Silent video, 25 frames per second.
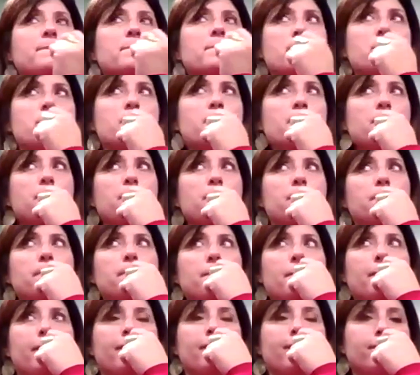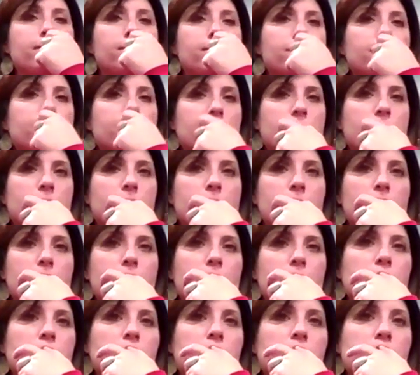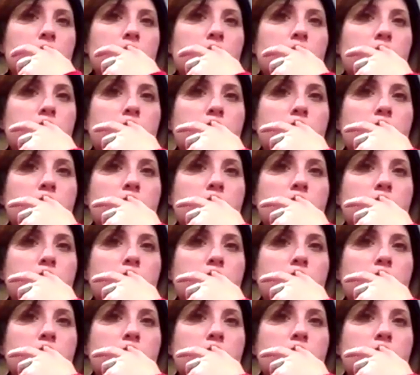because it wasn't just a quick